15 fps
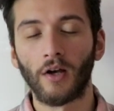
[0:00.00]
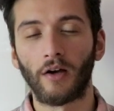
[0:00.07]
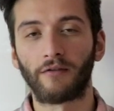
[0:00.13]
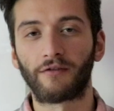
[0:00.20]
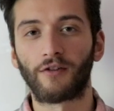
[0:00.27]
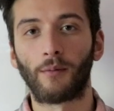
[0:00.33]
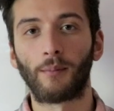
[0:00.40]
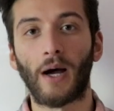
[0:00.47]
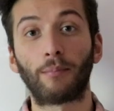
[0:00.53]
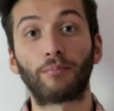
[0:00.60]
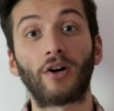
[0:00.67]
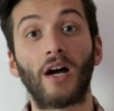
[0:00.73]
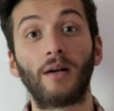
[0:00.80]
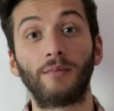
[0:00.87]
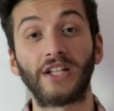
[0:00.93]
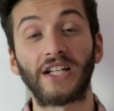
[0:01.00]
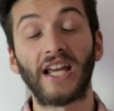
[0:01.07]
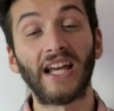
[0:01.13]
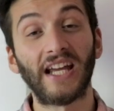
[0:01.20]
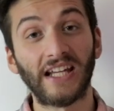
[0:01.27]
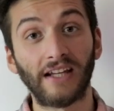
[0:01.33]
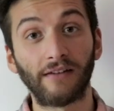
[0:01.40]
Uh, from our primary
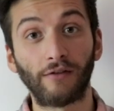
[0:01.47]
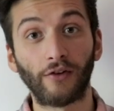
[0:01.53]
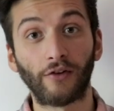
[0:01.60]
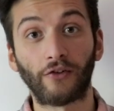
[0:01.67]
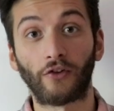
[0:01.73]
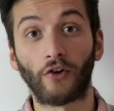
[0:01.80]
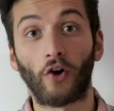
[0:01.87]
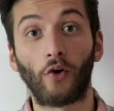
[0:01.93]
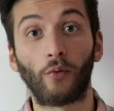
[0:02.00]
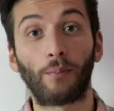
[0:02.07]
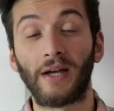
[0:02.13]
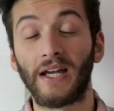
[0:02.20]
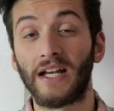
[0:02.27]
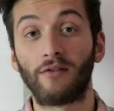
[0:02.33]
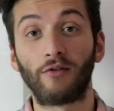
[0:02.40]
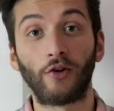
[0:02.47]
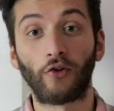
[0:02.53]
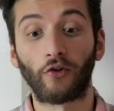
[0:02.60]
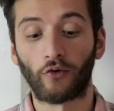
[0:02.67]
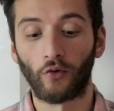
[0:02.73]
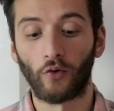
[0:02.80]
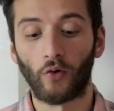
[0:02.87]
caregivers, so
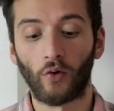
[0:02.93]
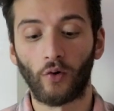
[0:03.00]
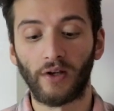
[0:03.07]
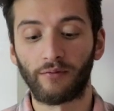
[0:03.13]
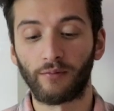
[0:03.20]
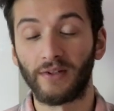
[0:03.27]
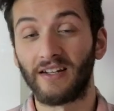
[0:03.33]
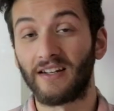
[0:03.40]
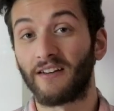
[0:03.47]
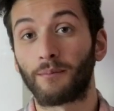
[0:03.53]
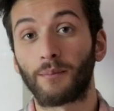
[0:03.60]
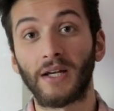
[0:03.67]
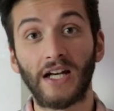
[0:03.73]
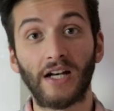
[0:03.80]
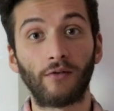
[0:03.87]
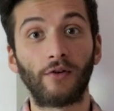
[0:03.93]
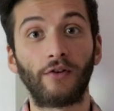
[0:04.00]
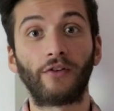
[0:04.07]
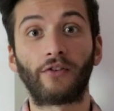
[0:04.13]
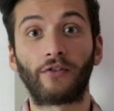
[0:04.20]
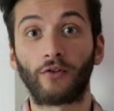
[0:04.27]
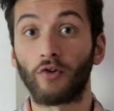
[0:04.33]
parents, or if we didn't have parents,